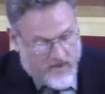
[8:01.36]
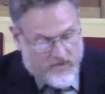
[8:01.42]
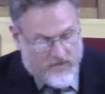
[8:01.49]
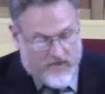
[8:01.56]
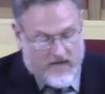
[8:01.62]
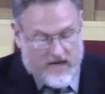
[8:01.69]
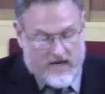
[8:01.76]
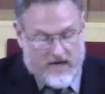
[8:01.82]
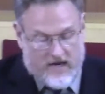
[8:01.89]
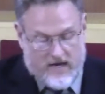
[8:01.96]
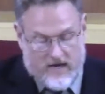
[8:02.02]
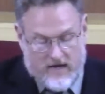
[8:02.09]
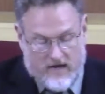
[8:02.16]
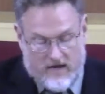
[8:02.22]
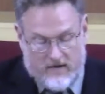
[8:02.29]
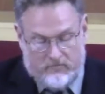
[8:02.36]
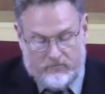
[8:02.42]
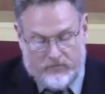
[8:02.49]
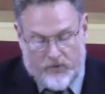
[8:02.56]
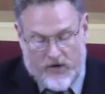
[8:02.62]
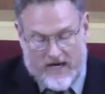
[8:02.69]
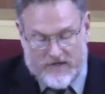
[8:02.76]
the
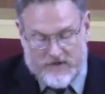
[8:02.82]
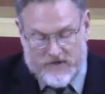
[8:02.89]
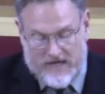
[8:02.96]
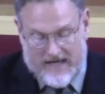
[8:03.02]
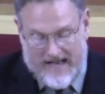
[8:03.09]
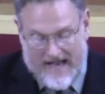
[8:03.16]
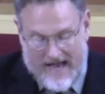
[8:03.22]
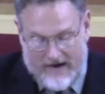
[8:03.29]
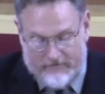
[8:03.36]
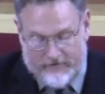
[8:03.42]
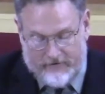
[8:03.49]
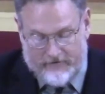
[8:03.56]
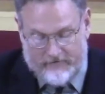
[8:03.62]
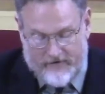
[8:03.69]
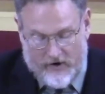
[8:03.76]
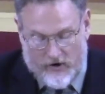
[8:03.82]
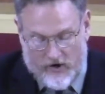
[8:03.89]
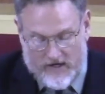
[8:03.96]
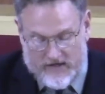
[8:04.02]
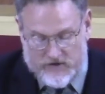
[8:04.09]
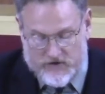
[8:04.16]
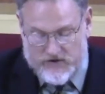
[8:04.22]
praising God for
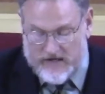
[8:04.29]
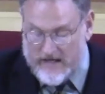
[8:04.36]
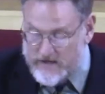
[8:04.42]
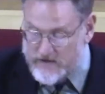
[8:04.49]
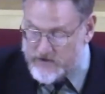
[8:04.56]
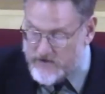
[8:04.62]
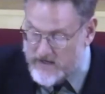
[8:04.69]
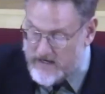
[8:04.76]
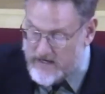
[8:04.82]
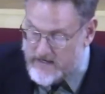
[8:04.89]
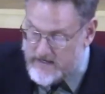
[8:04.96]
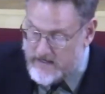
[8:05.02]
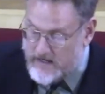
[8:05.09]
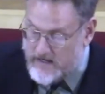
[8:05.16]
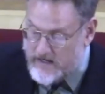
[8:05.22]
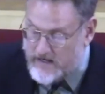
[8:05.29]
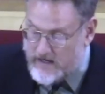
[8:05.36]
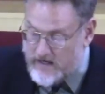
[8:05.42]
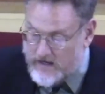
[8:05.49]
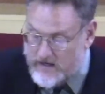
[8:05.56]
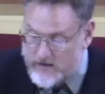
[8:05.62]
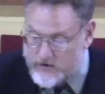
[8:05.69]
various things that he did
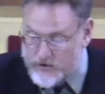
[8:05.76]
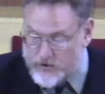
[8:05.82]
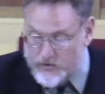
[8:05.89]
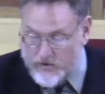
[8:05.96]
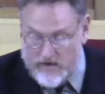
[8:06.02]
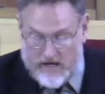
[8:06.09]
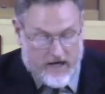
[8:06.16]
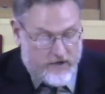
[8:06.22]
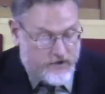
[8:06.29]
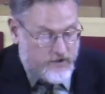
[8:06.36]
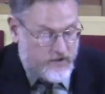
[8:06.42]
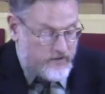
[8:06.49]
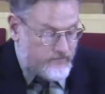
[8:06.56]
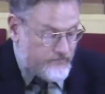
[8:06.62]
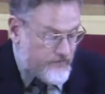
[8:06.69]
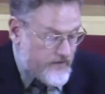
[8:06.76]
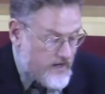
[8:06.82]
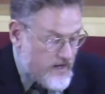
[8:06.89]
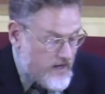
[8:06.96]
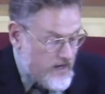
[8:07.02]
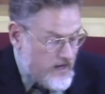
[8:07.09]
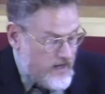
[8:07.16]
in creation.
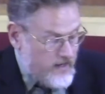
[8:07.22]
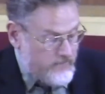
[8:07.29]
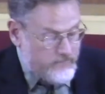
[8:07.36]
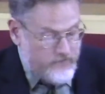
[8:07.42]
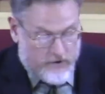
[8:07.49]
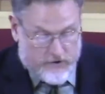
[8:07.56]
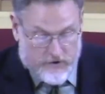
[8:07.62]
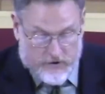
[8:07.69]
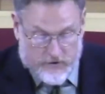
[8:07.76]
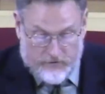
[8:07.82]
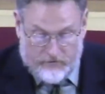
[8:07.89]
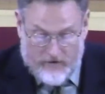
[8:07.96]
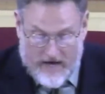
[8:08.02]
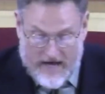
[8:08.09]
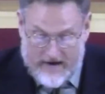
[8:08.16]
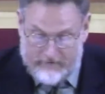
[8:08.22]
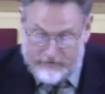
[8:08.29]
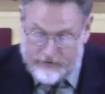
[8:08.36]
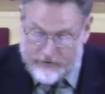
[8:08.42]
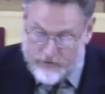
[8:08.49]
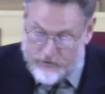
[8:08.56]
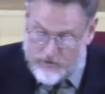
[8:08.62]
In verses 5
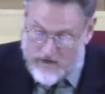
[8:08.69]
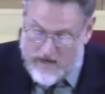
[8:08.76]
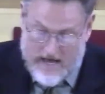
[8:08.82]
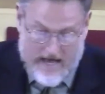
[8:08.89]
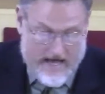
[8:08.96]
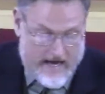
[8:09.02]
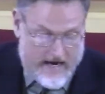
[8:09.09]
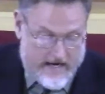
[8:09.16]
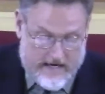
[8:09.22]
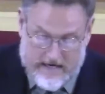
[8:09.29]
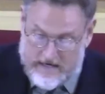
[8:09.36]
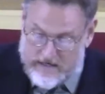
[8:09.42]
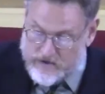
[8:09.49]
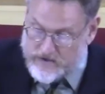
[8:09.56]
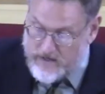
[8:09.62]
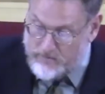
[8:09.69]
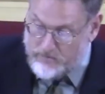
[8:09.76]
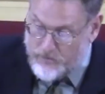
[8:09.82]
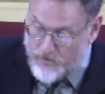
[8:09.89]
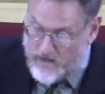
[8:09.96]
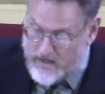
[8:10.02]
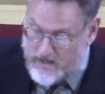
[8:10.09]
through 9, he
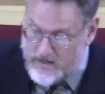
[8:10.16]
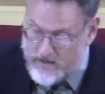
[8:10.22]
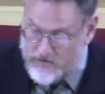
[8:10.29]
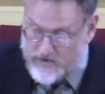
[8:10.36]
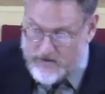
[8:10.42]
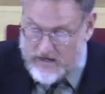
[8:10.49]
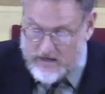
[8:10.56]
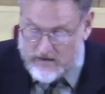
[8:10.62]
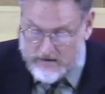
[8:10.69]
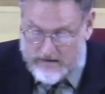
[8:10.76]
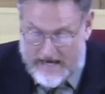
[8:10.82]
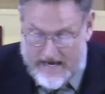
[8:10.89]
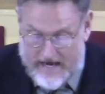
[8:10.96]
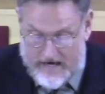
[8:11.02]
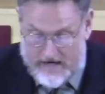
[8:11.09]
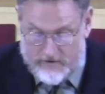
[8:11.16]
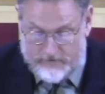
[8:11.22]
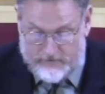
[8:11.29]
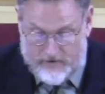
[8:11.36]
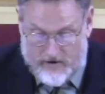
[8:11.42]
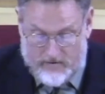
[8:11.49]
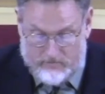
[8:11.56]
separated the land
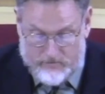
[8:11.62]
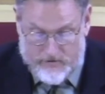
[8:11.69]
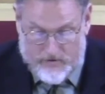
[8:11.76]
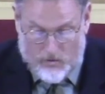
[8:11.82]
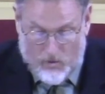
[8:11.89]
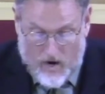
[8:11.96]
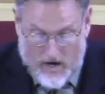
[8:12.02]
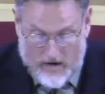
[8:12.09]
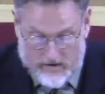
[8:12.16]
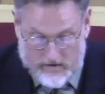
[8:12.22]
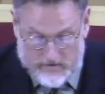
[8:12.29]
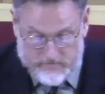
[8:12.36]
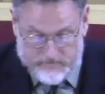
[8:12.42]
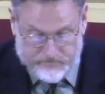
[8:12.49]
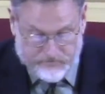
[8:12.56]
from the water.